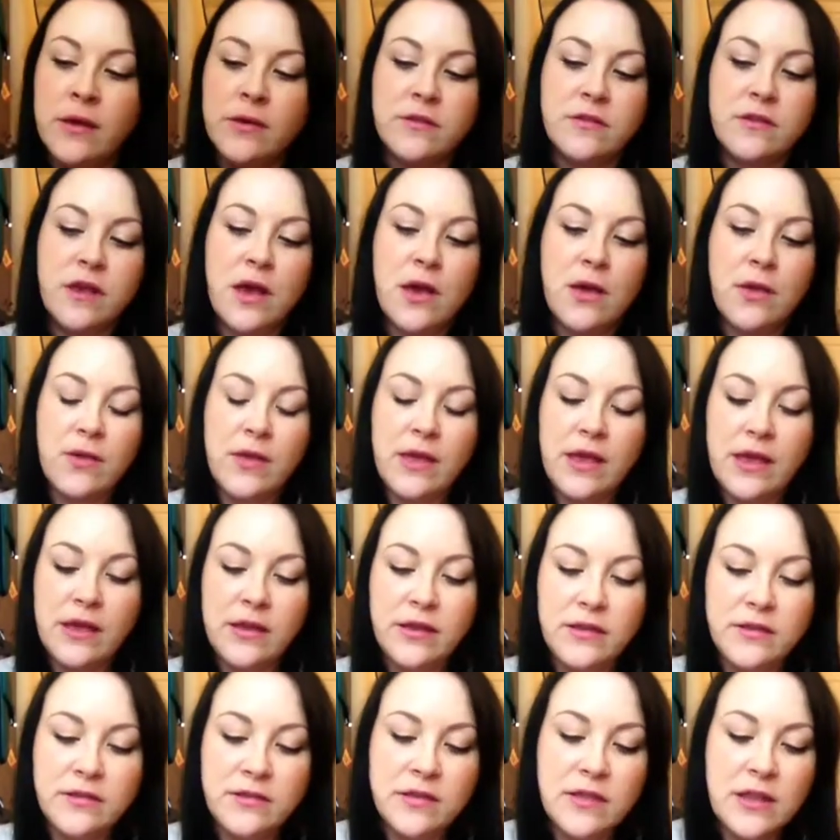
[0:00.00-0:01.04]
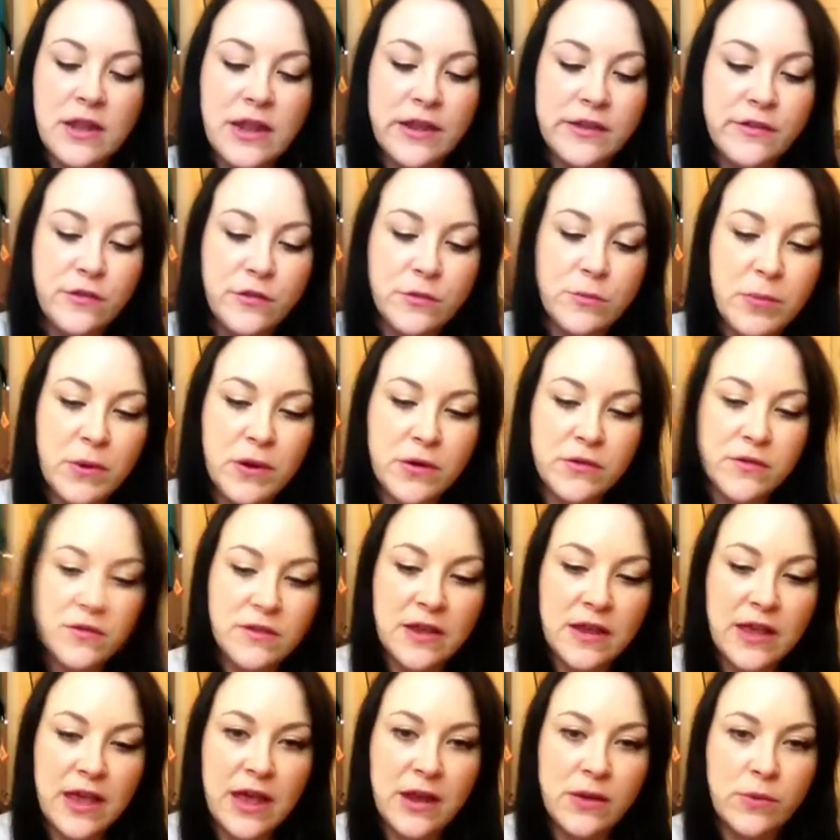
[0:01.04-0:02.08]
So it is the little box
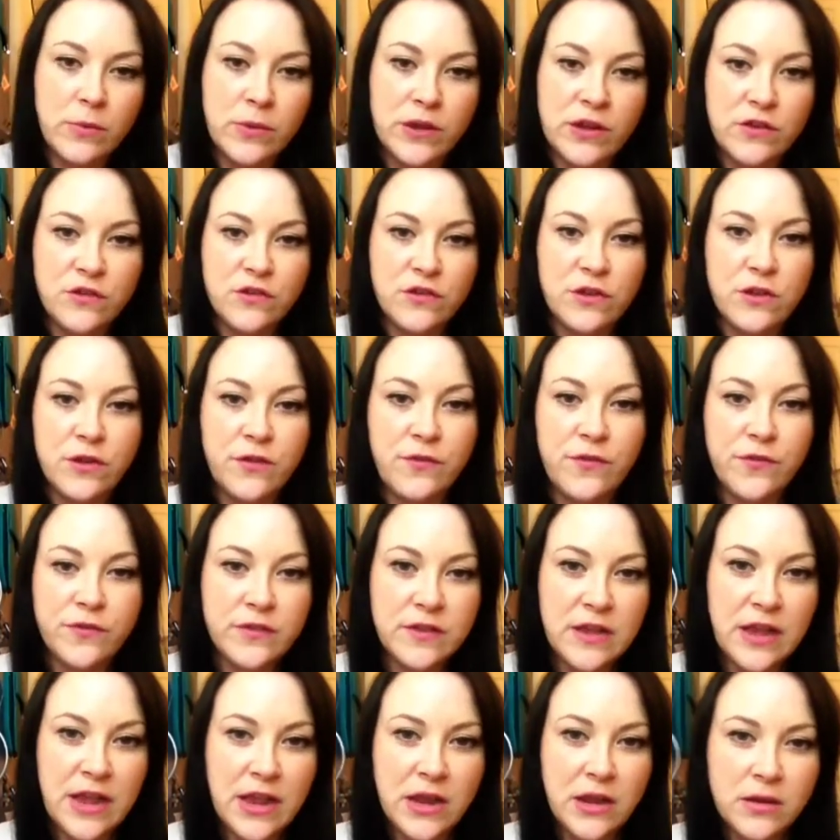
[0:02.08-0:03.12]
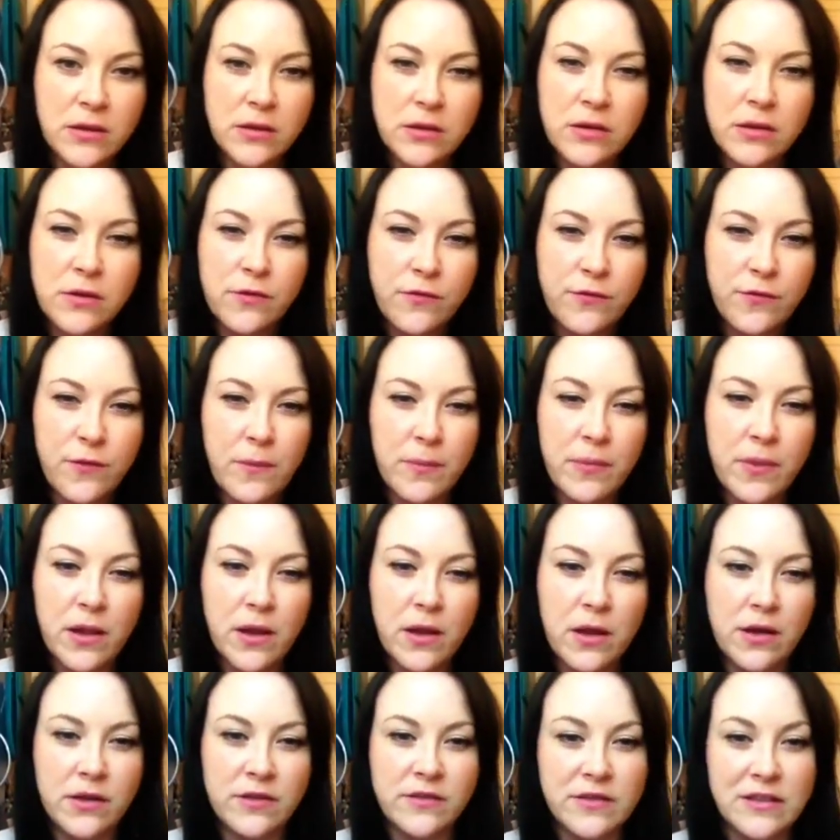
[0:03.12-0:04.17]
again, which you've seen from the
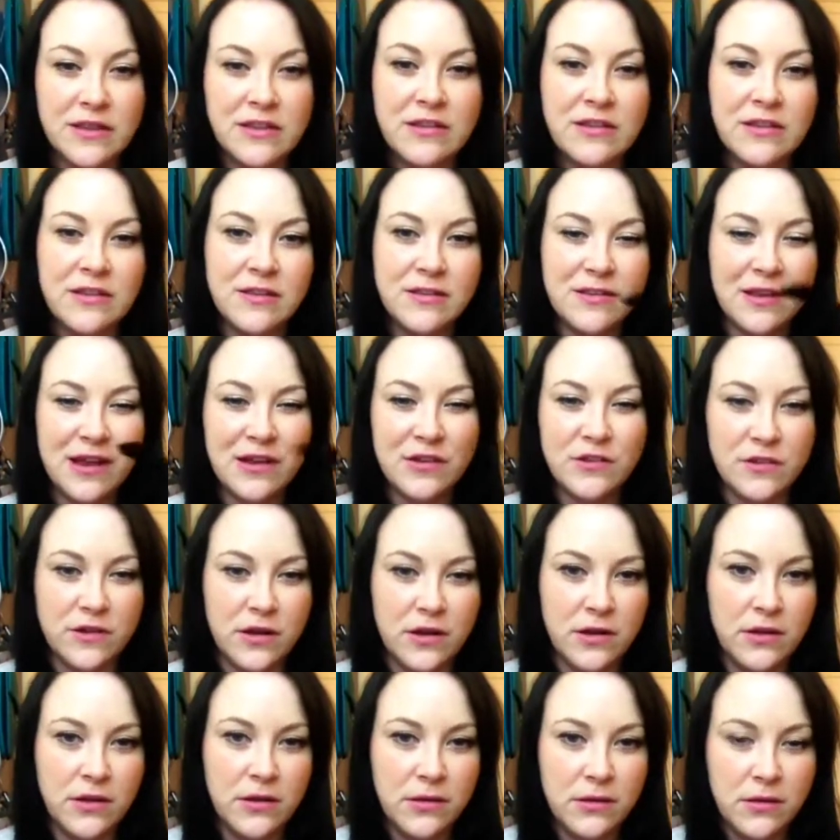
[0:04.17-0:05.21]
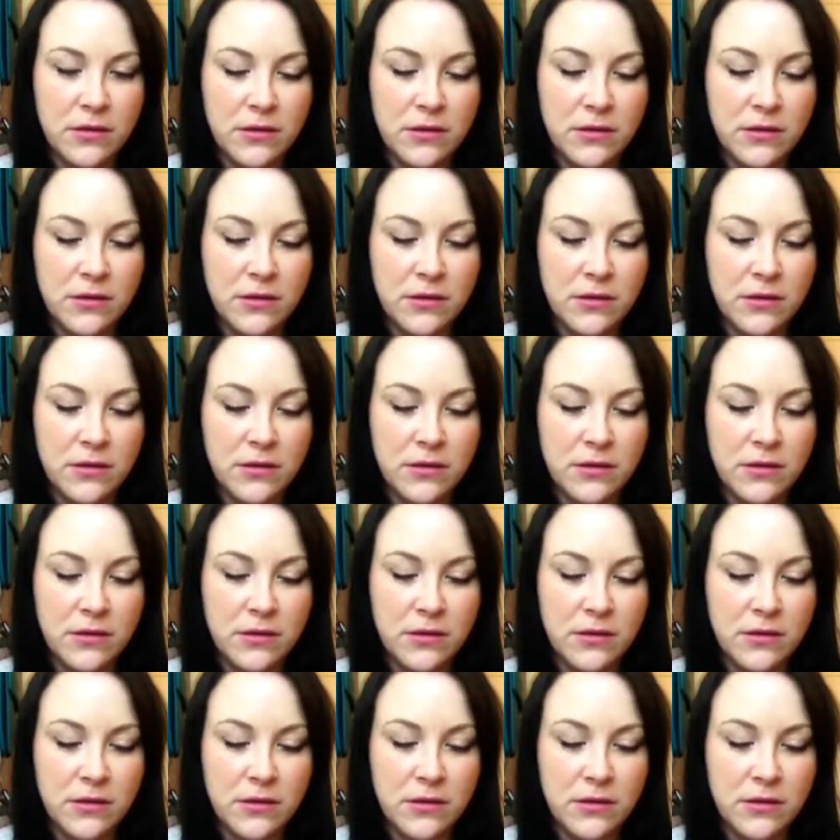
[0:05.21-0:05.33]
last, this is Sasha,